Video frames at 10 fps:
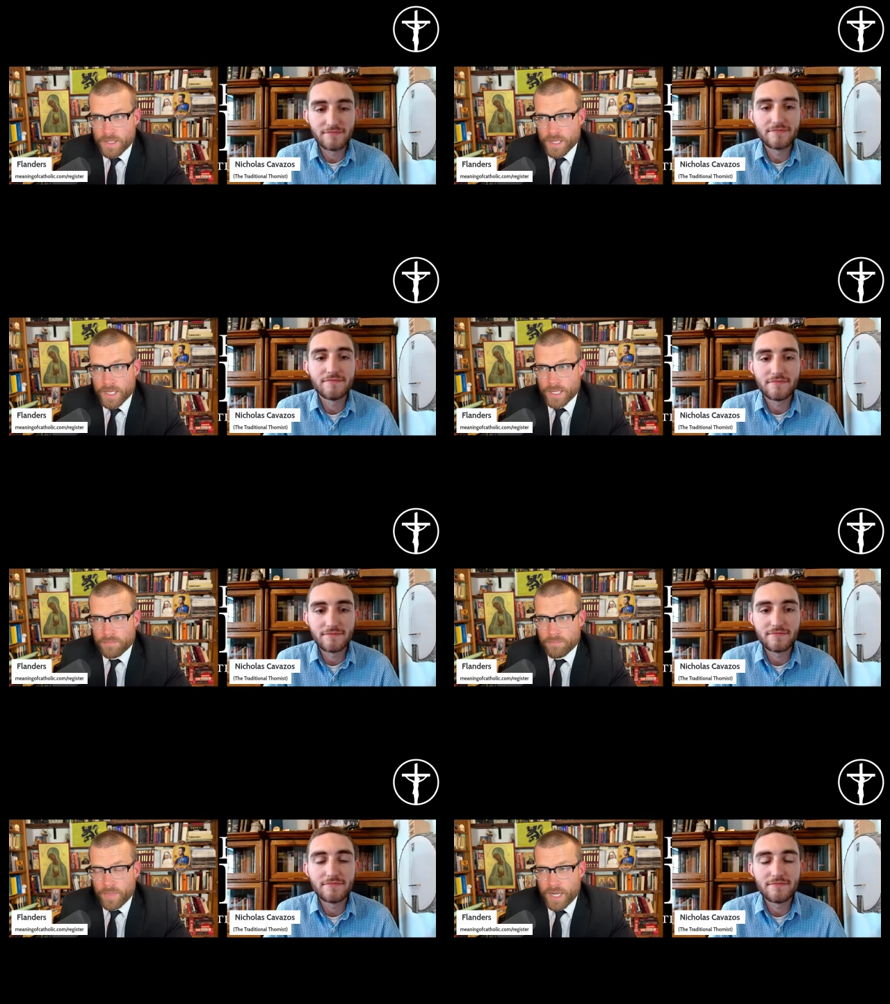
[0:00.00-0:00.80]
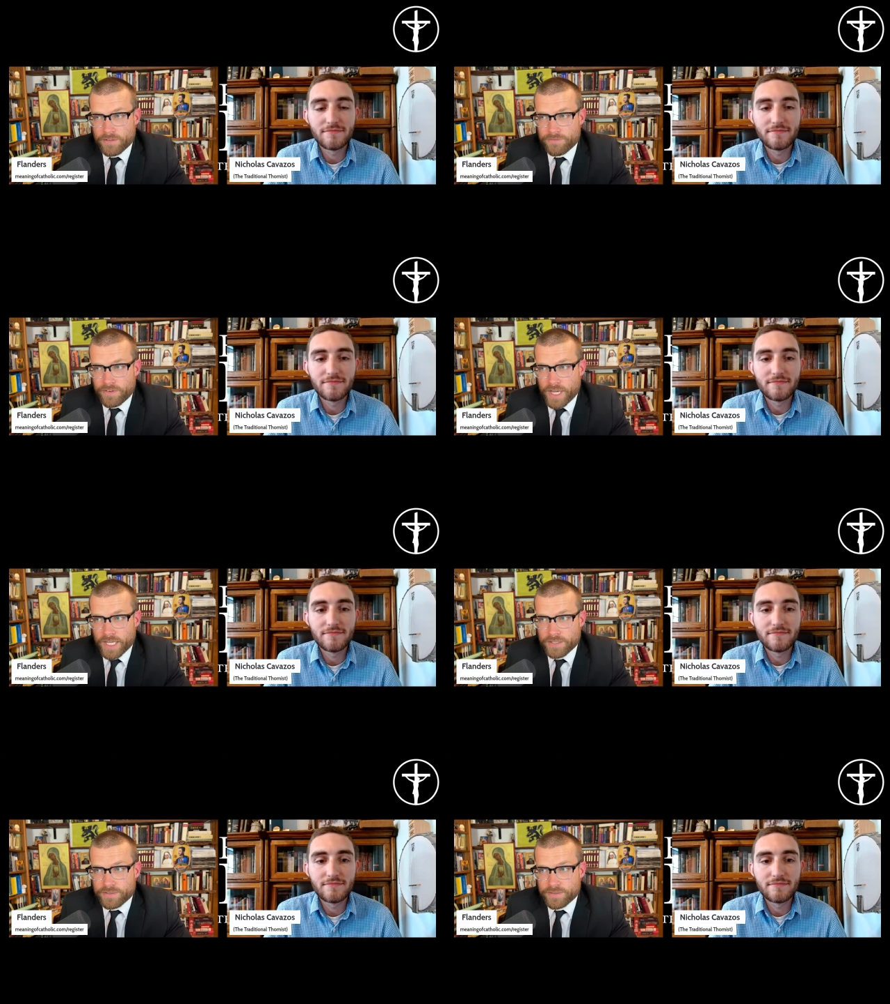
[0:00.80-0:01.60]
Speaker 1: Um, I
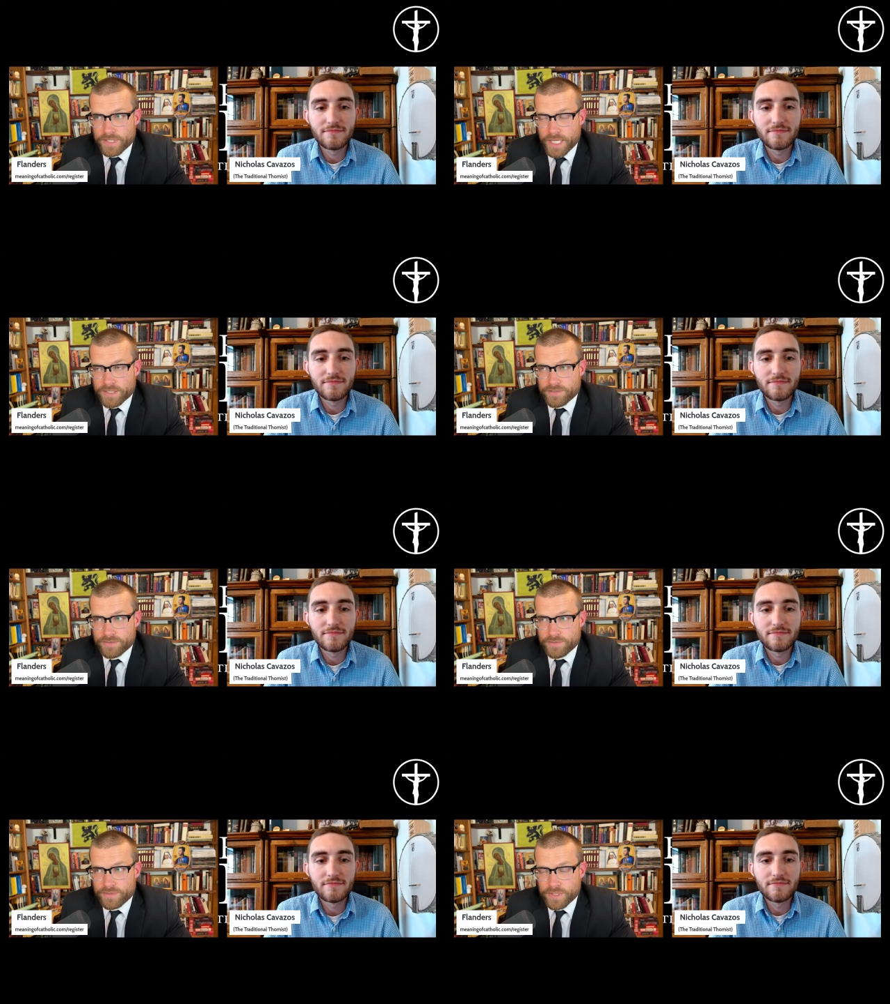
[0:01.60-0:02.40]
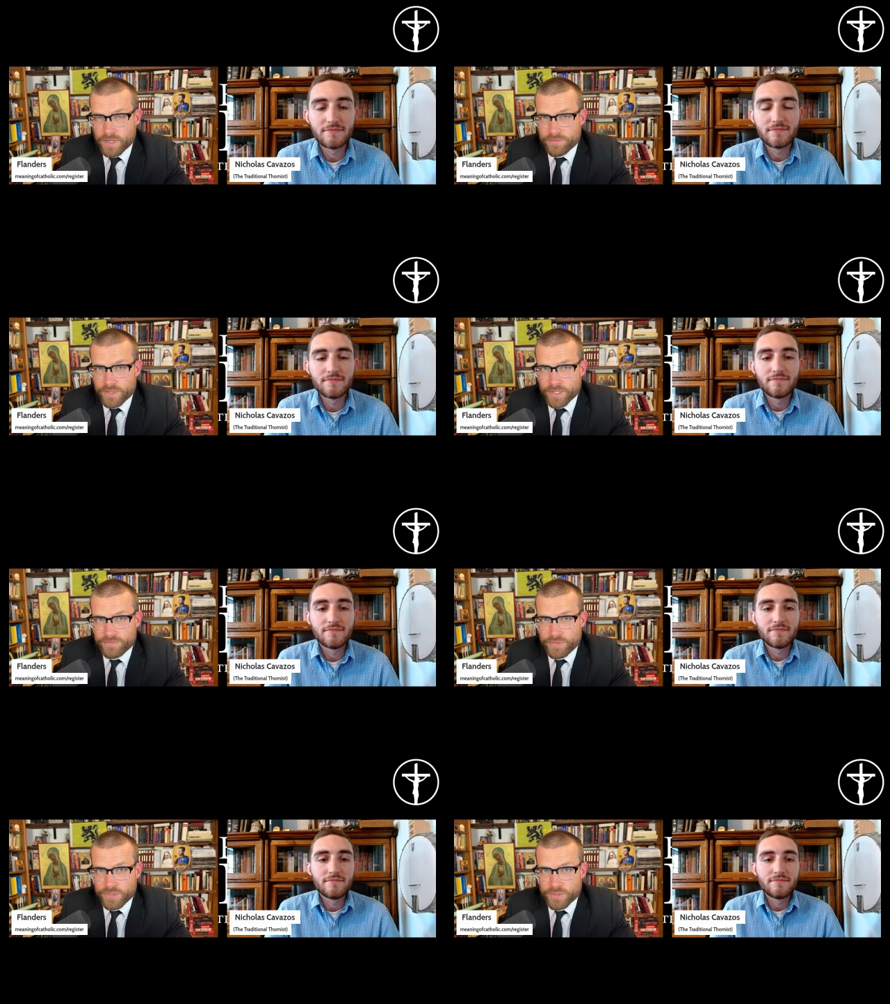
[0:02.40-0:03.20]
find that there are very
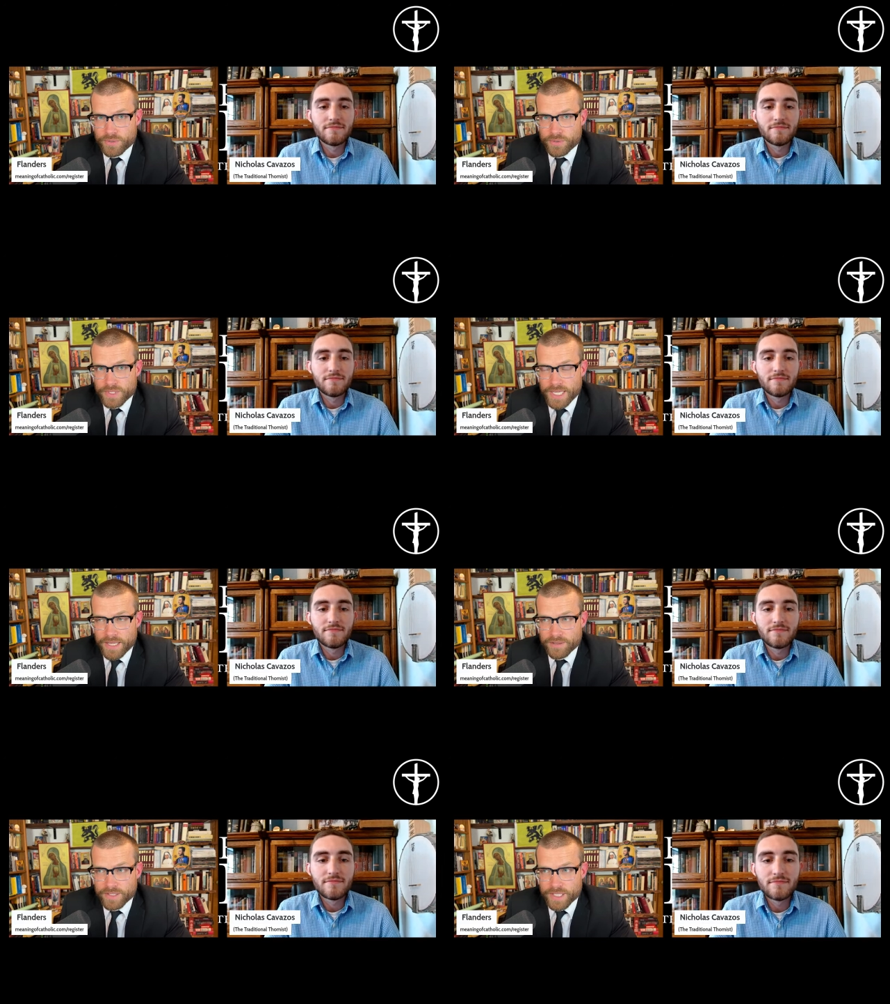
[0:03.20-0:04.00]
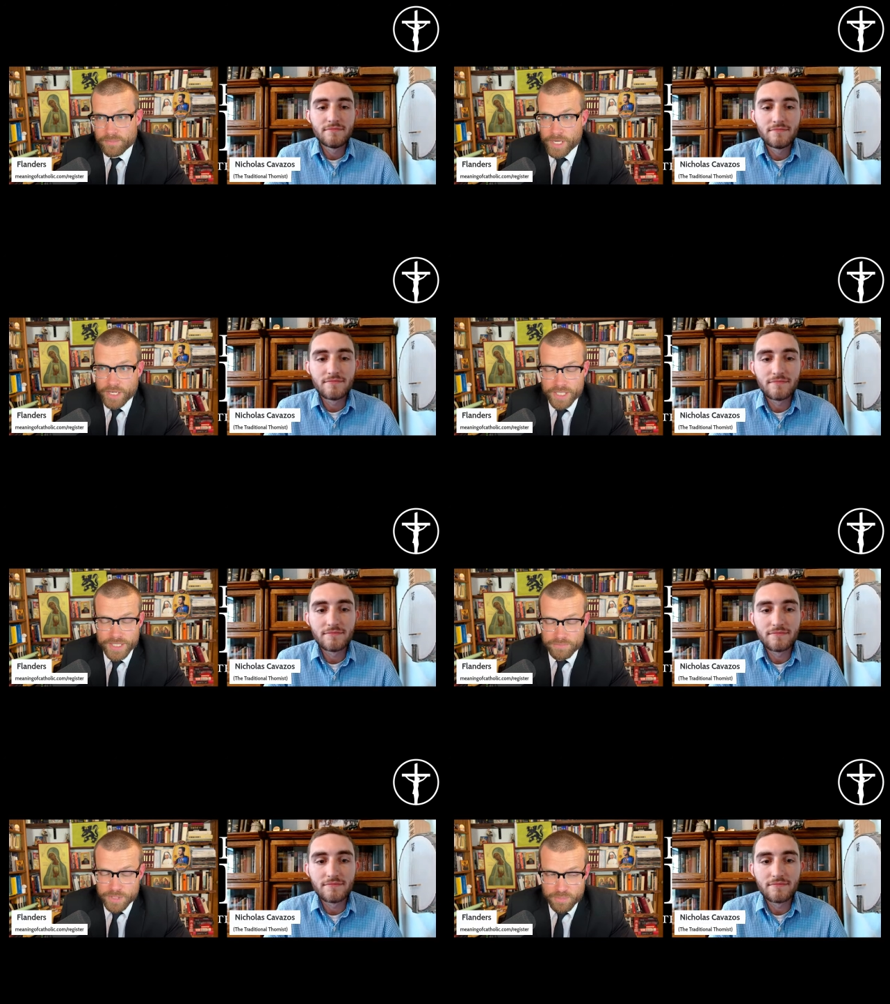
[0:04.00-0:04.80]
few Catholic
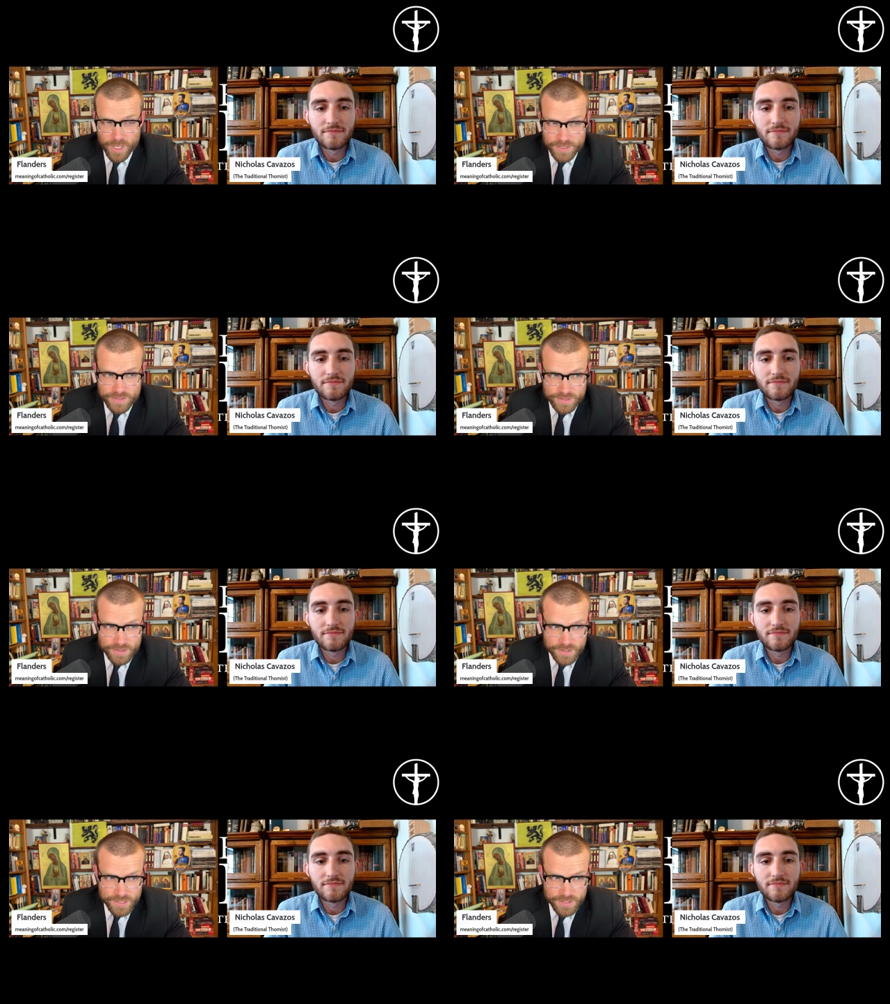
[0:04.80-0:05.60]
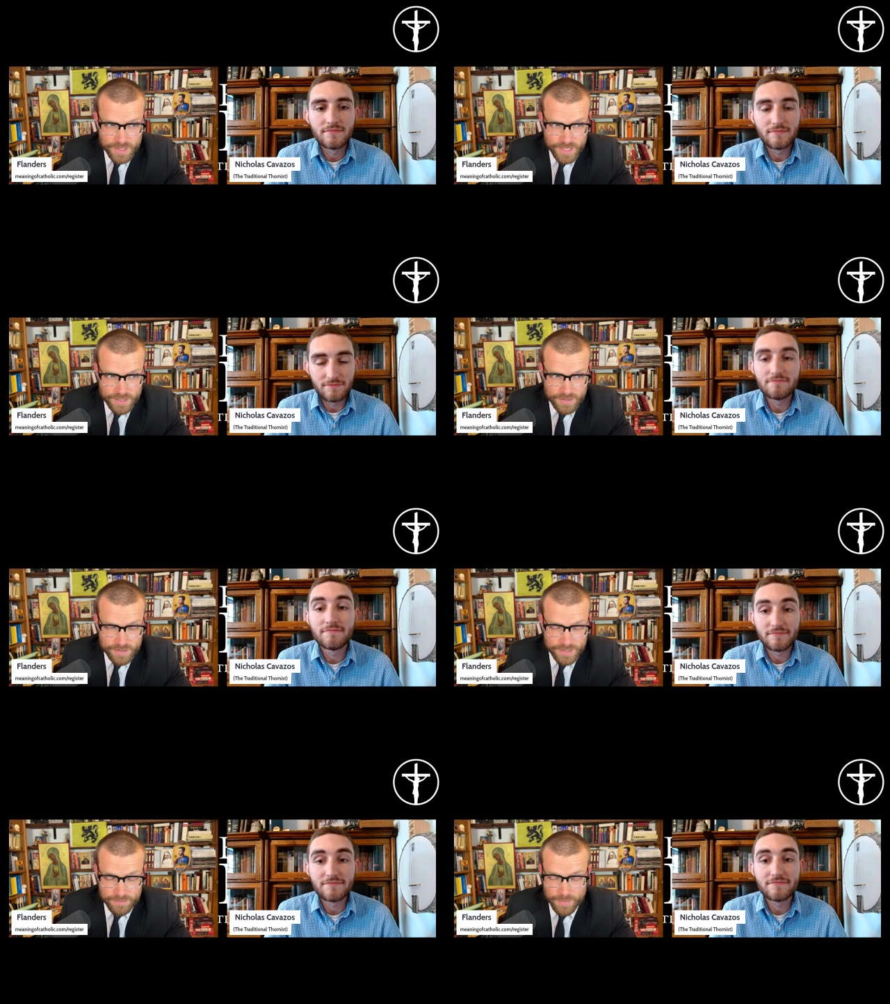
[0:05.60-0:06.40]
American responses to this that,
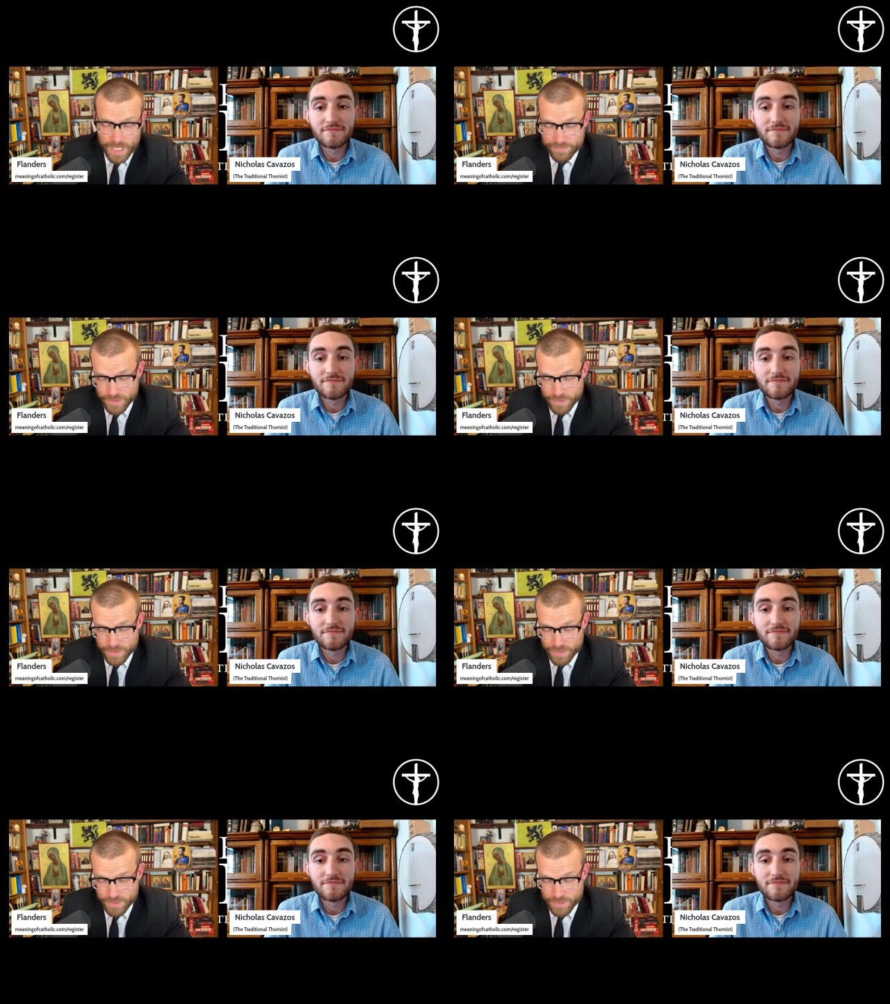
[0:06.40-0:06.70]
in my